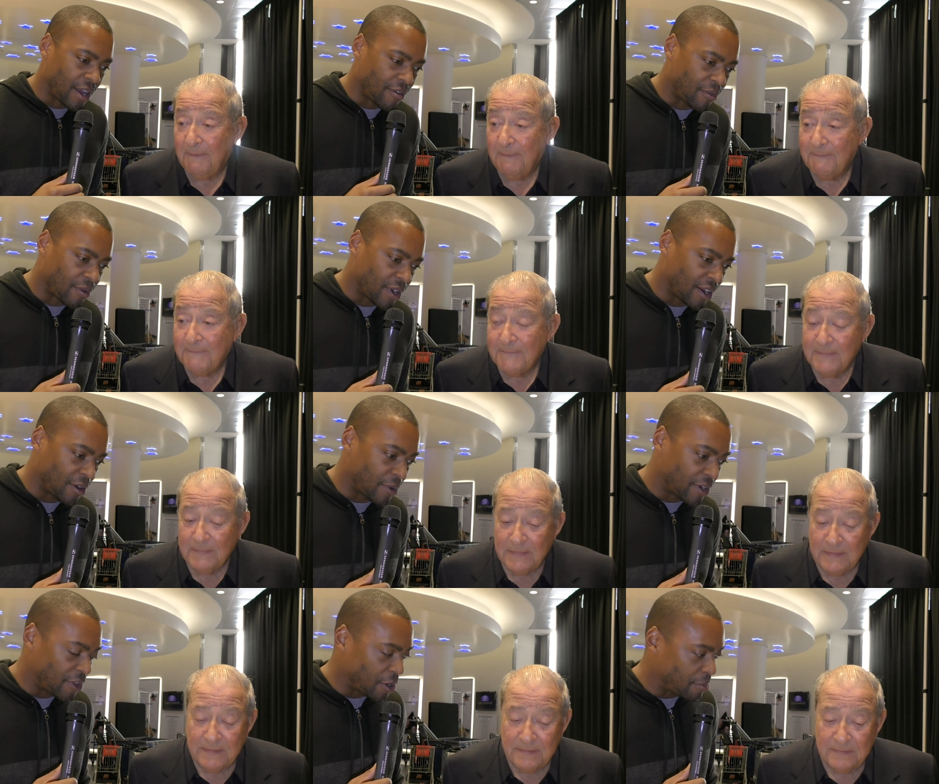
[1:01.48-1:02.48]
Speaker 1: have uh,
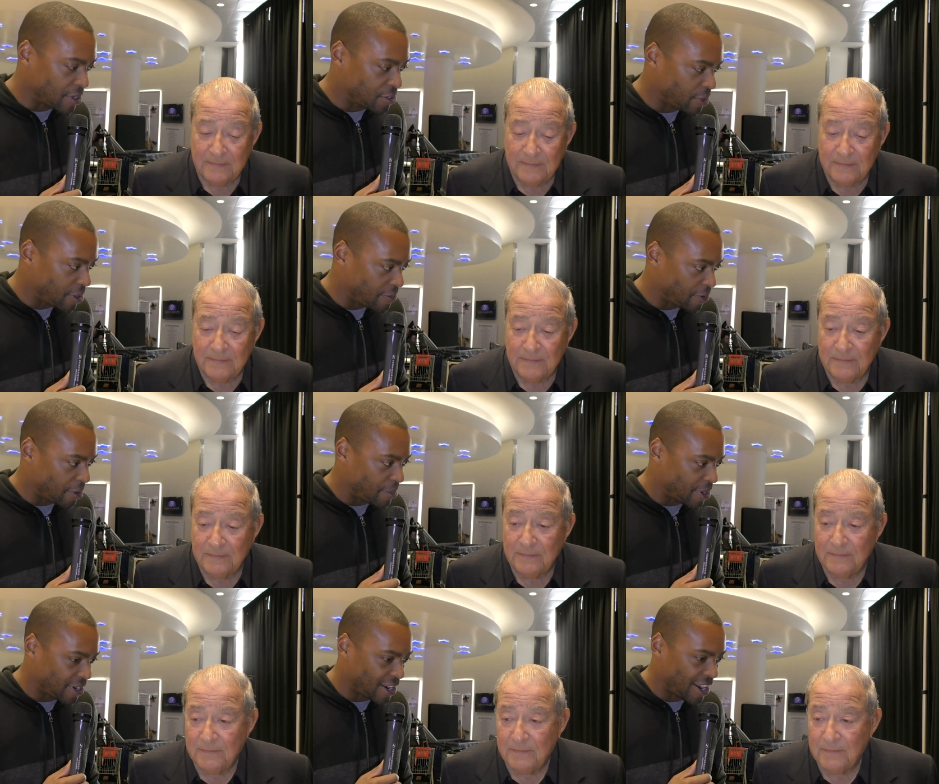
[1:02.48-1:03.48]
written the obituary for Amir
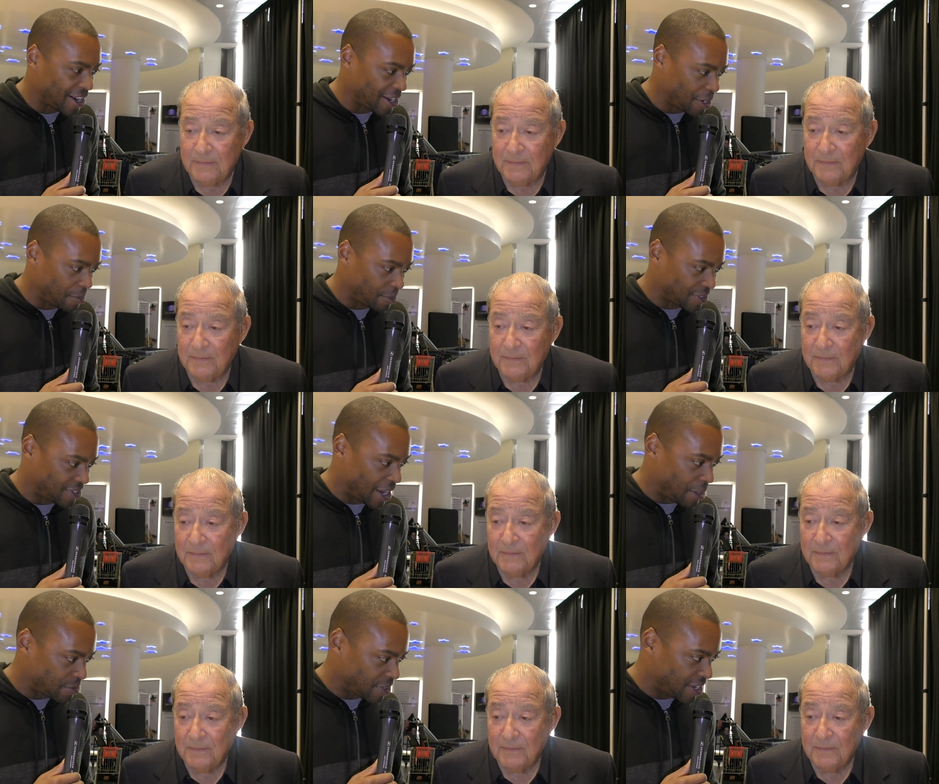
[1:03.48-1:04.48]
Khan a couple of
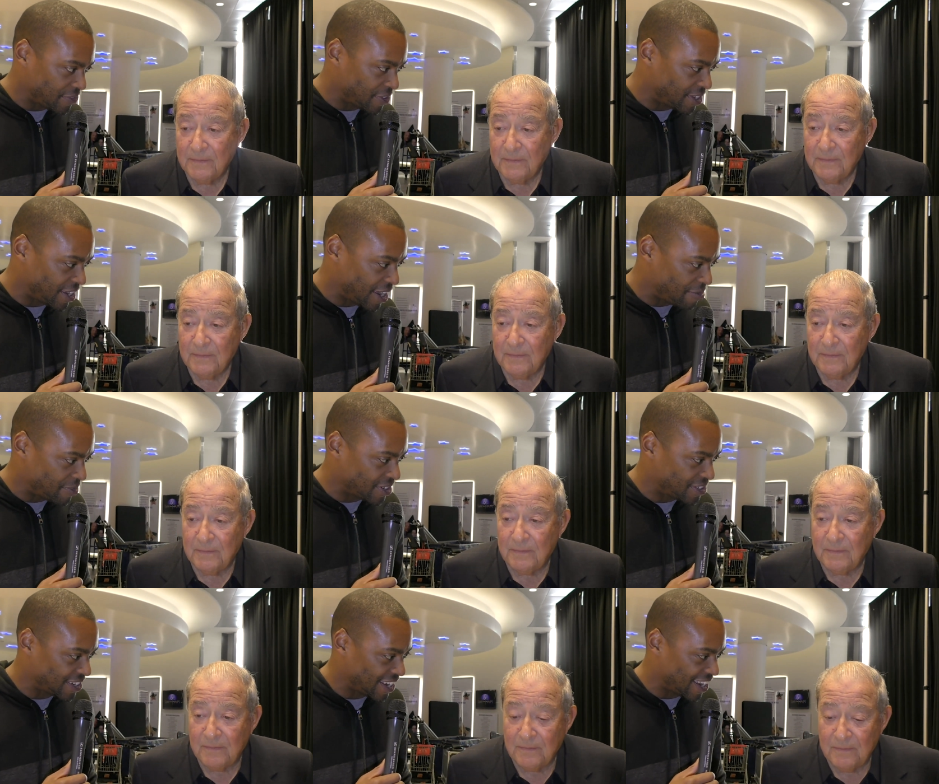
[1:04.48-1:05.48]
times when he hit the
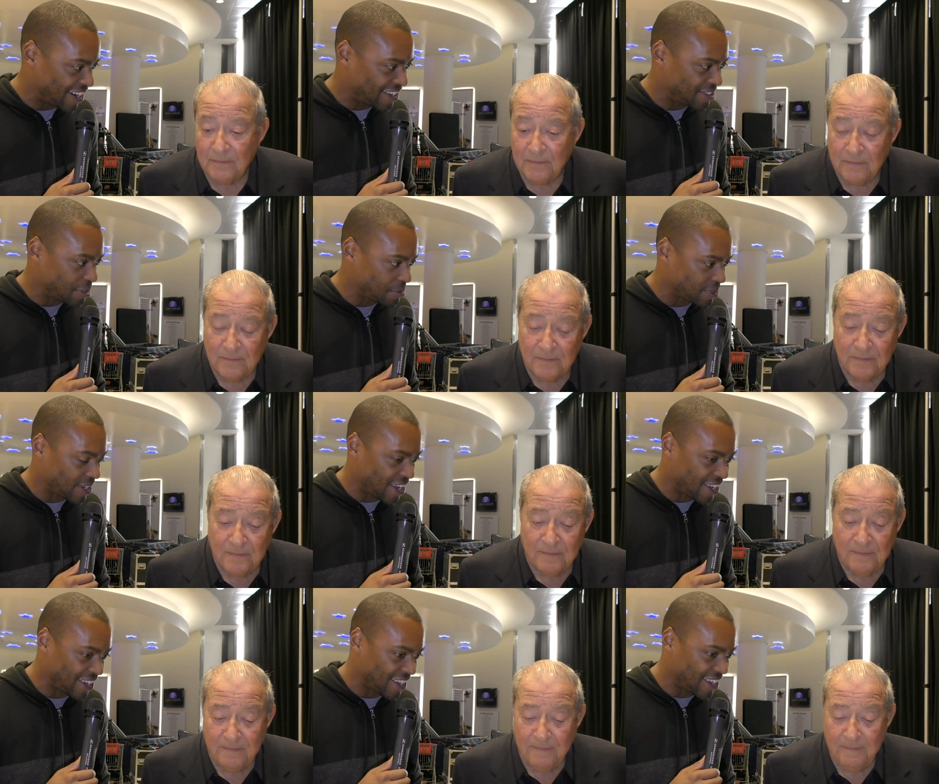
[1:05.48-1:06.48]
canvas, and it seems
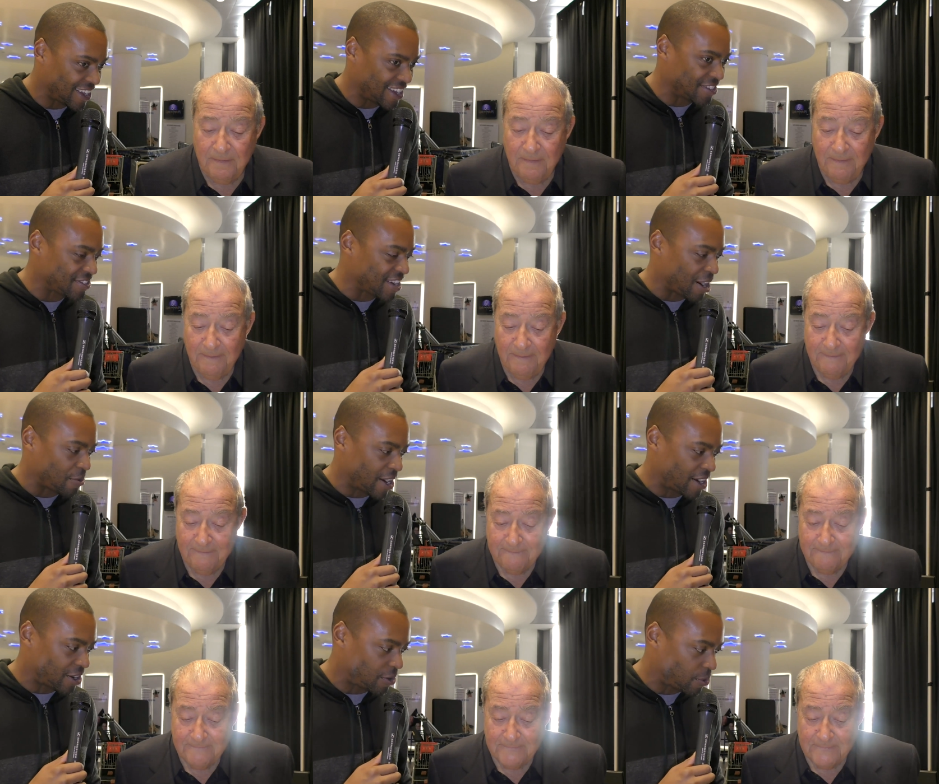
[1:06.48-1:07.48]
like he's not ready to
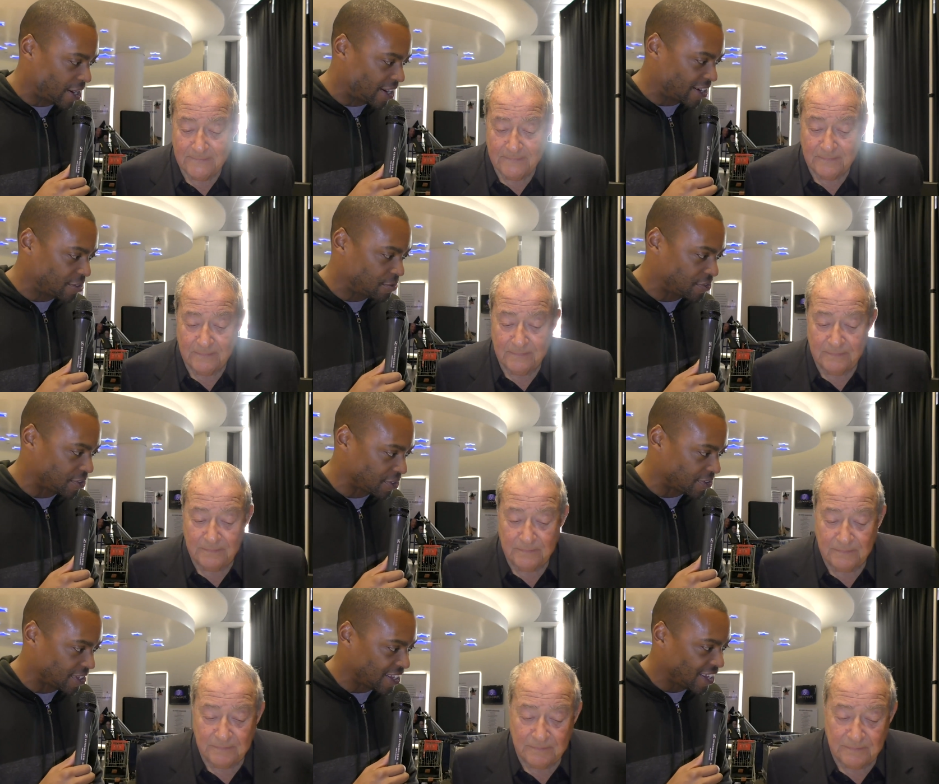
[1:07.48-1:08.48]
quit. And you've
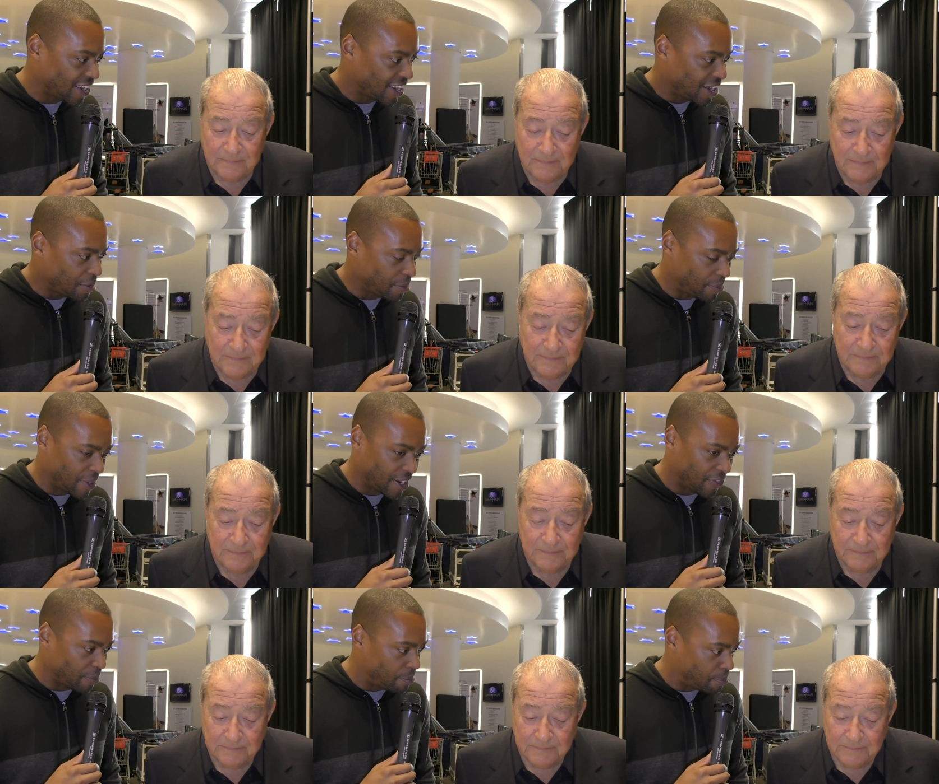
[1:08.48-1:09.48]
certainly been in
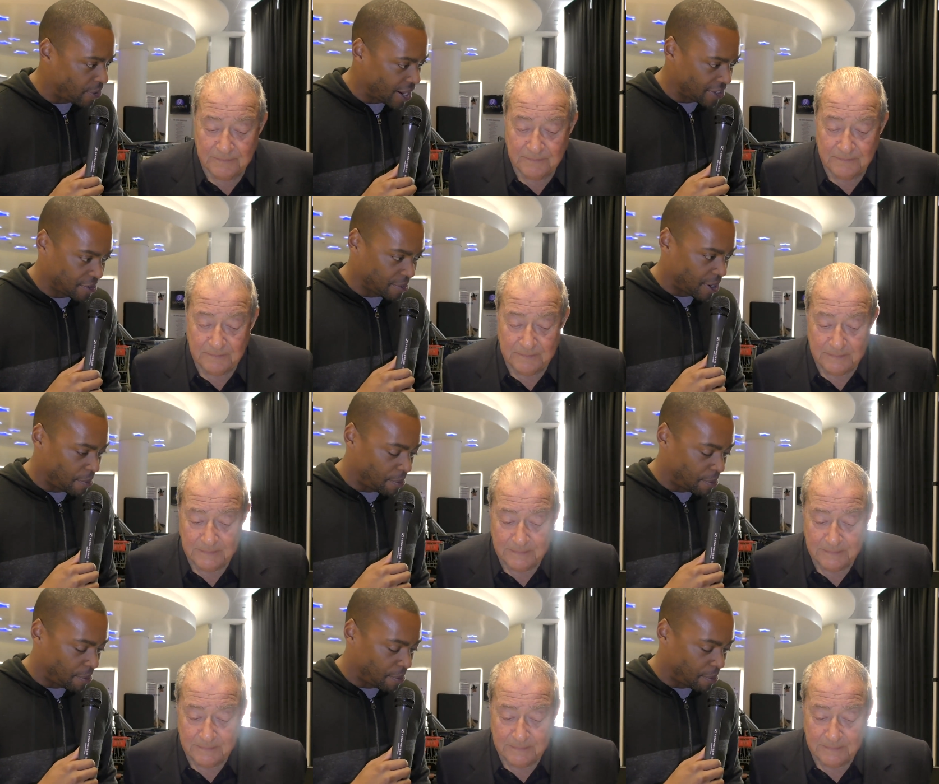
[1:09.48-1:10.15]
the press about